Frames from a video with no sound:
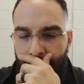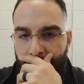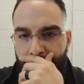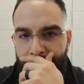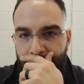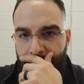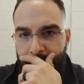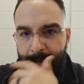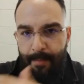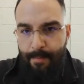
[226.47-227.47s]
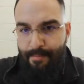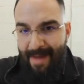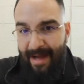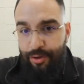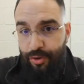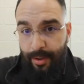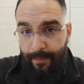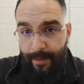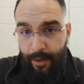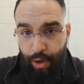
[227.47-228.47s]
I am
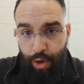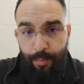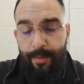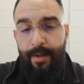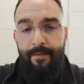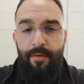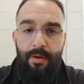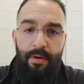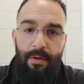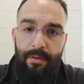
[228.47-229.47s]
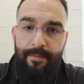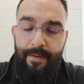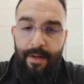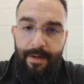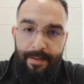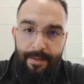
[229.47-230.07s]
imagining that you believe you're called of God.